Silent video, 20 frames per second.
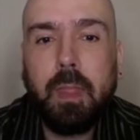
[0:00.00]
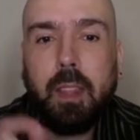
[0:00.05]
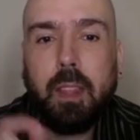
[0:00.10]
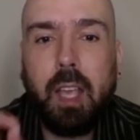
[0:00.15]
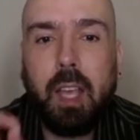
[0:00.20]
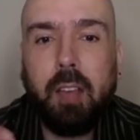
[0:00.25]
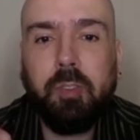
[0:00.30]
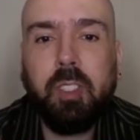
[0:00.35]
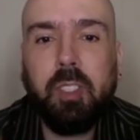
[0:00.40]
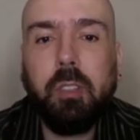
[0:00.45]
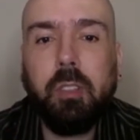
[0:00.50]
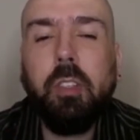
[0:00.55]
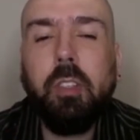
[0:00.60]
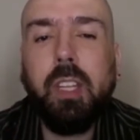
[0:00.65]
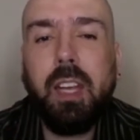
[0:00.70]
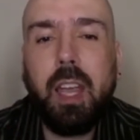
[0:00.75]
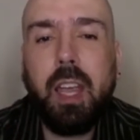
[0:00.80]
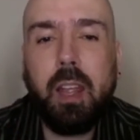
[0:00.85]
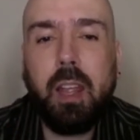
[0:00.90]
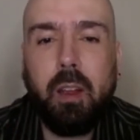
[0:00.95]
After
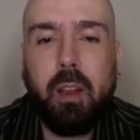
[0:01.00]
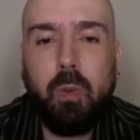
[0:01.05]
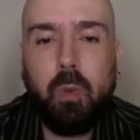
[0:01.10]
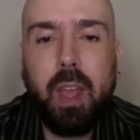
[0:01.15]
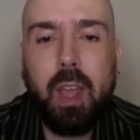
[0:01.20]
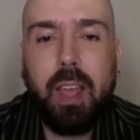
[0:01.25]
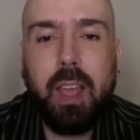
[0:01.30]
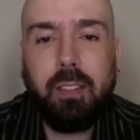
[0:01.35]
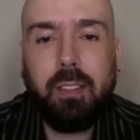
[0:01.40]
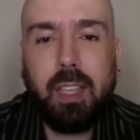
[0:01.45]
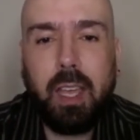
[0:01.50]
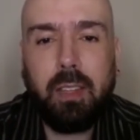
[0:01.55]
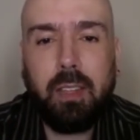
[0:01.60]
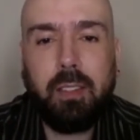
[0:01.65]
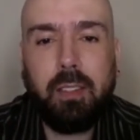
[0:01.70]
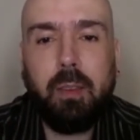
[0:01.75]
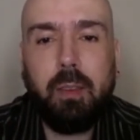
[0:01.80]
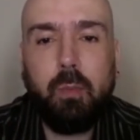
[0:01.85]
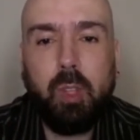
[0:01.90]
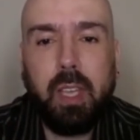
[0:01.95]
looking around at
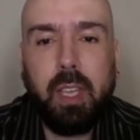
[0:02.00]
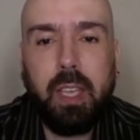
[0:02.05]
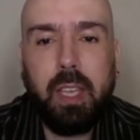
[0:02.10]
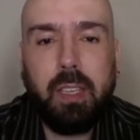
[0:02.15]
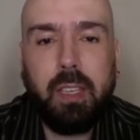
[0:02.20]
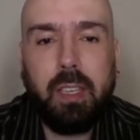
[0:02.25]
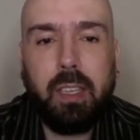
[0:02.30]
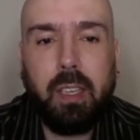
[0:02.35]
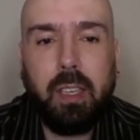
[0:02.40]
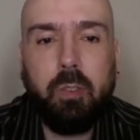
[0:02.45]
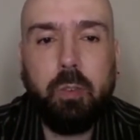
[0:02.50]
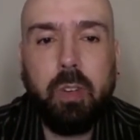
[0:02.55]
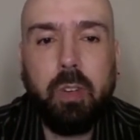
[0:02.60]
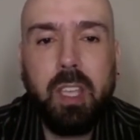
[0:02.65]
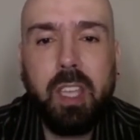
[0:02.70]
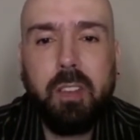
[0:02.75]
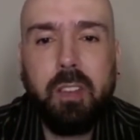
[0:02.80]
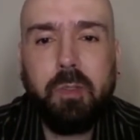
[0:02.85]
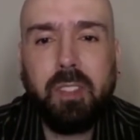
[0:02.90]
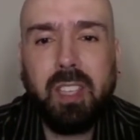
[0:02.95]
them with anger,
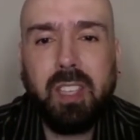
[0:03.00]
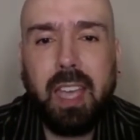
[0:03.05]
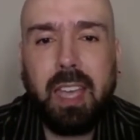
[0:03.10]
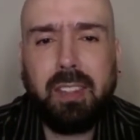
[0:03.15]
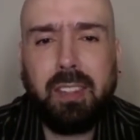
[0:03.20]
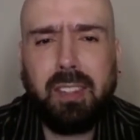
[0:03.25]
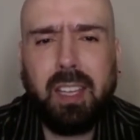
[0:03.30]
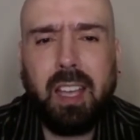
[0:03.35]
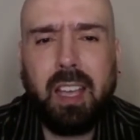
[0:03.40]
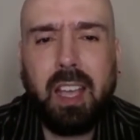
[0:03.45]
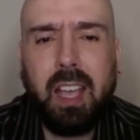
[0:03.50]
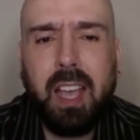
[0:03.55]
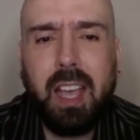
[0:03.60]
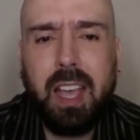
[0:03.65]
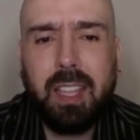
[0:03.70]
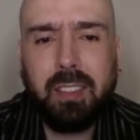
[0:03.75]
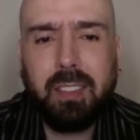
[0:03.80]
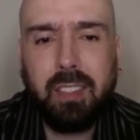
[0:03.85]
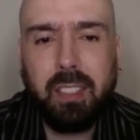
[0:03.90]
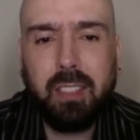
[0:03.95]
grieved at the
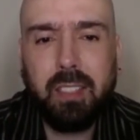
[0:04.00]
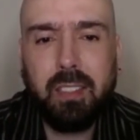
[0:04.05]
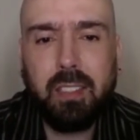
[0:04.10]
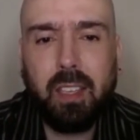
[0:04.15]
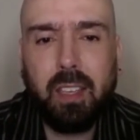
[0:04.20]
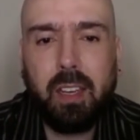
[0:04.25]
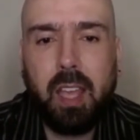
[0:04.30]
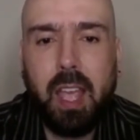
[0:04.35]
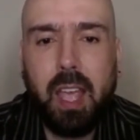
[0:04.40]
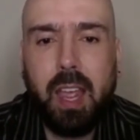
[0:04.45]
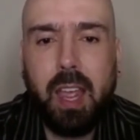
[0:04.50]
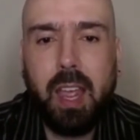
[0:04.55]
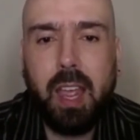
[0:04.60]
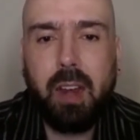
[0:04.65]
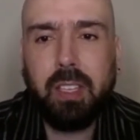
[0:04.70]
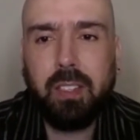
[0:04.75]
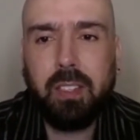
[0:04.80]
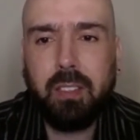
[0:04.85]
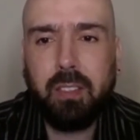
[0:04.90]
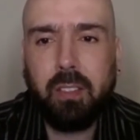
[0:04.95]
hardness and
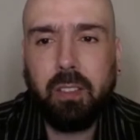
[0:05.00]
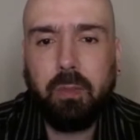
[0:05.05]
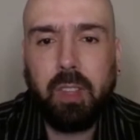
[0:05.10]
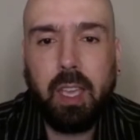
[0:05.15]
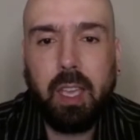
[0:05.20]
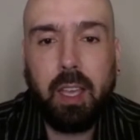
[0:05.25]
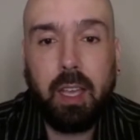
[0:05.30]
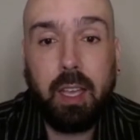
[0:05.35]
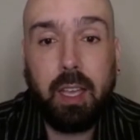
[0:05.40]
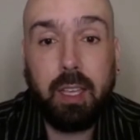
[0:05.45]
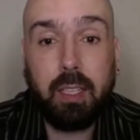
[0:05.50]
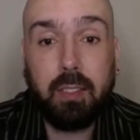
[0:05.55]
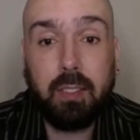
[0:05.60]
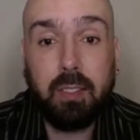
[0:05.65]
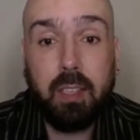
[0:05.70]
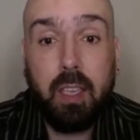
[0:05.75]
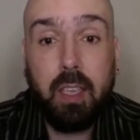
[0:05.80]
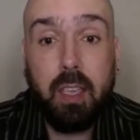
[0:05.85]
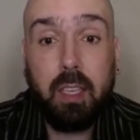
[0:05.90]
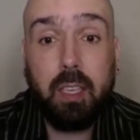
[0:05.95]
arrogance of their
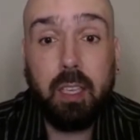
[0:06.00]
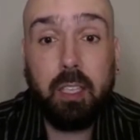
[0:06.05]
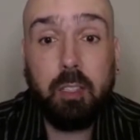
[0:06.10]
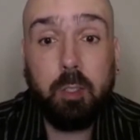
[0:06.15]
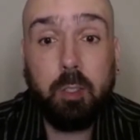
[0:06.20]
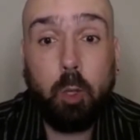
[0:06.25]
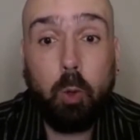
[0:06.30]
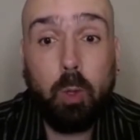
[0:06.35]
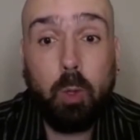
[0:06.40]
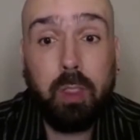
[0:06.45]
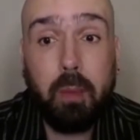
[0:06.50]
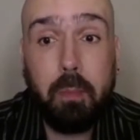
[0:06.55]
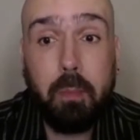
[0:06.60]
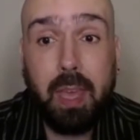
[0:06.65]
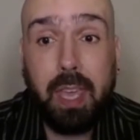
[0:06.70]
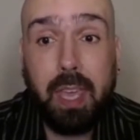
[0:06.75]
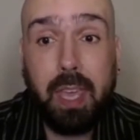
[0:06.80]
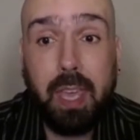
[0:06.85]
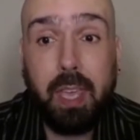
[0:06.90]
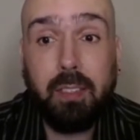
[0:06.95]
hearts, he told the
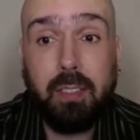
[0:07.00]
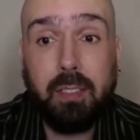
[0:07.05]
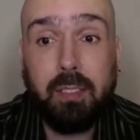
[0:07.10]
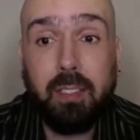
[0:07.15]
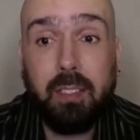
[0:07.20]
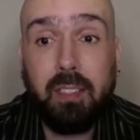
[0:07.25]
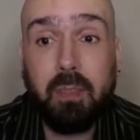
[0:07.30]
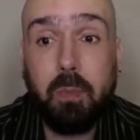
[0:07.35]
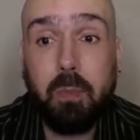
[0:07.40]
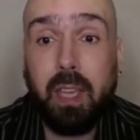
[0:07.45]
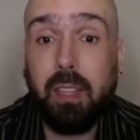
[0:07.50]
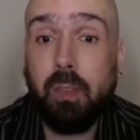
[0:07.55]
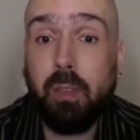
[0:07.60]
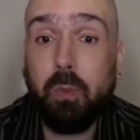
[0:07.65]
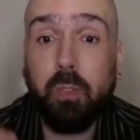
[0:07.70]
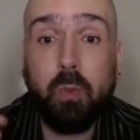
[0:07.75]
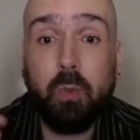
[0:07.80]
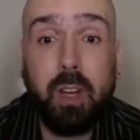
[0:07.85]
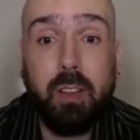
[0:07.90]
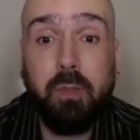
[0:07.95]
man, this man that
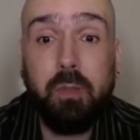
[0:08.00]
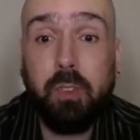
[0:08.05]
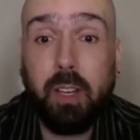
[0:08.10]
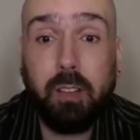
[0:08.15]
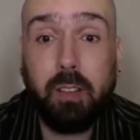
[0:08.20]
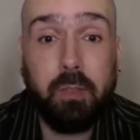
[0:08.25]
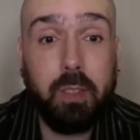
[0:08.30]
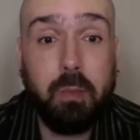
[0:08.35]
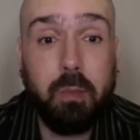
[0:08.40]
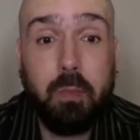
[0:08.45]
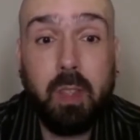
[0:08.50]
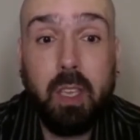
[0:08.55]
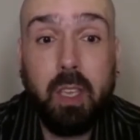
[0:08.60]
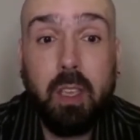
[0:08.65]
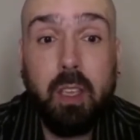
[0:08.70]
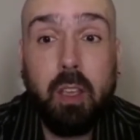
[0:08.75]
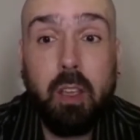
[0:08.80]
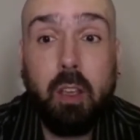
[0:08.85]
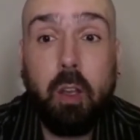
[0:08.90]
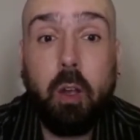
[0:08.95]
was right in front of him,
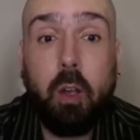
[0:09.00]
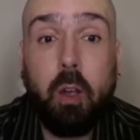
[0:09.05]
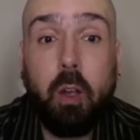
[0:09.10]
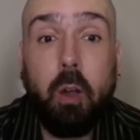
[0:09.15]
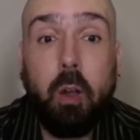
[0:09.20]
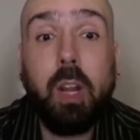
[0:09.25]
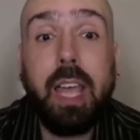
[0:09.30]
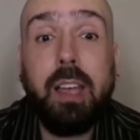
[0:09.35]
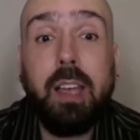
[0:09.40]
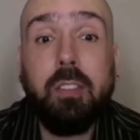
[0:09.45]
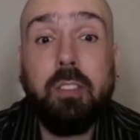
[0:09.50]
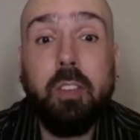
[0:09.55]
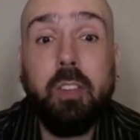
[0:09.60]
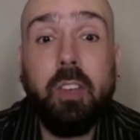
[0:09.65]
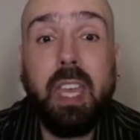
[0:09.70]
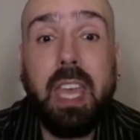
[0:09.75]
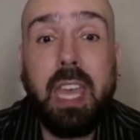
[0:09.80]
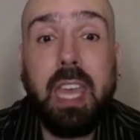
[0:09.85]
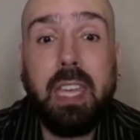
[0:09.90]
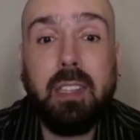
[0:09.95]
hold out your
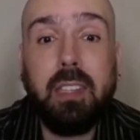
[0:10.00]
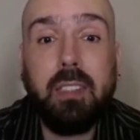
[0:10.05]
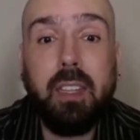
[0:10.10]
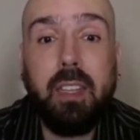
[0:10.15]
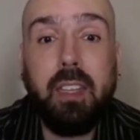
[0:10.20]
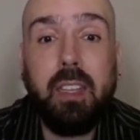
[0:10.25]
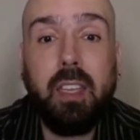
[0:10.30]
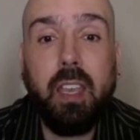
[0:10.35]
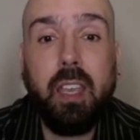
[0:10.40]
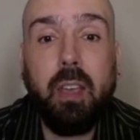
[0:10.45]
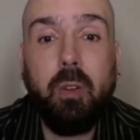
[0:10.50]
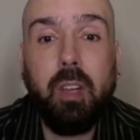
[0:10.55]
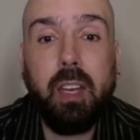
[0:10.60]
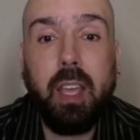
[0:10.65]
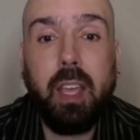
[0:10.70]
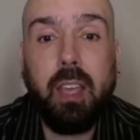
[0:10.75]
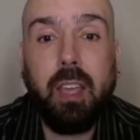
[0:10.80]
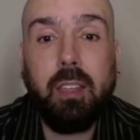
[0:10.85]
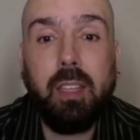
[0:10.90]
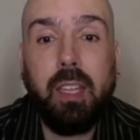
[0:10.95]
hand. And he held it
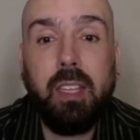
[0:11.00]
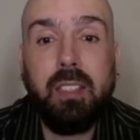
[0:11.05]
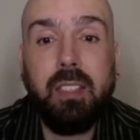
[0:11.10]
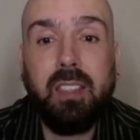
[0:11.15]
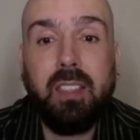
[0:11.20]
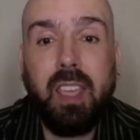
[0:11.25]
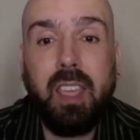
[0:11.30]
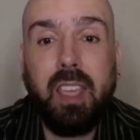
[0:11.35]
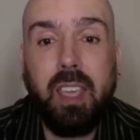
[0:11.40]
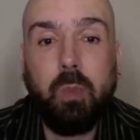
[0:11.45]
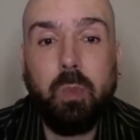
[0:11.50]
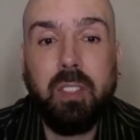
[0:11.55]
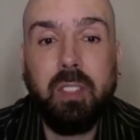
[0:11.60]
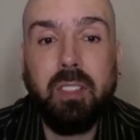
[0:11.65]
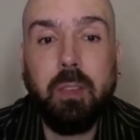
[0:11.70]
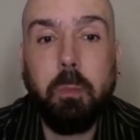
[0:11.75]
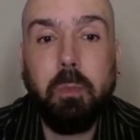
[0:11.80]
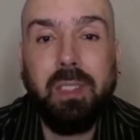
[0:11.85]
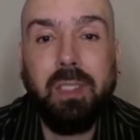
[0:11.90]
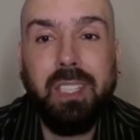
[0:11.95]
out, and his hand was
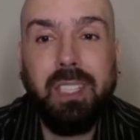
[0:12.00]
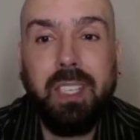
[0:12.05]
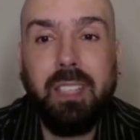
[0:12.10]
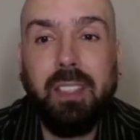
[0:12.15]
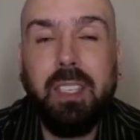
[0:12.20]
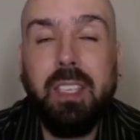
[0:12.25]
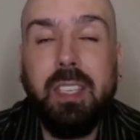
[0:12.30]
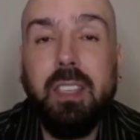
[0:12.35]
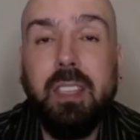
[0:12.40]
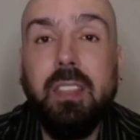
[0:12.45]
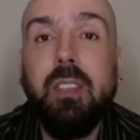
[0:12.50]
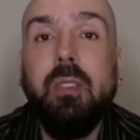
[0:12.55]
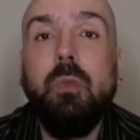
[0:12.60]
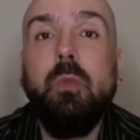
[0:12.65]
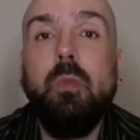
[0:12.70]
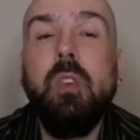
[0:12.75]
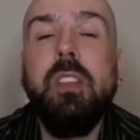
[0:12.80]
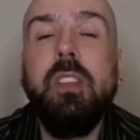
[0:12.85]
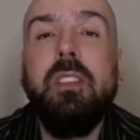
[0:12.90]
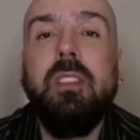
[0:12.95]
completely
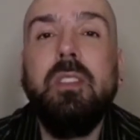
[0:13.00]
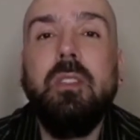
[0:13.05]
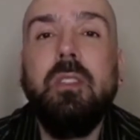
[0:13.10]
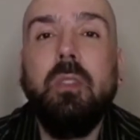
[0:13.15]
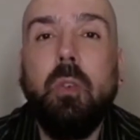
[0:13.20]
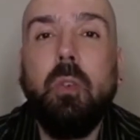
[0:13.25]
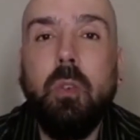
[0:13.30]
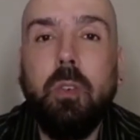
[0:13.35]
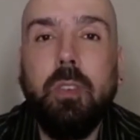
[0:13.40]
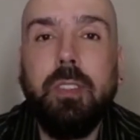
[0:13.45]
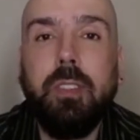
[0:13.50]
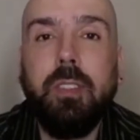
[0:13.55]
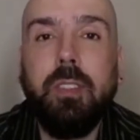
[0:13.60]
restored.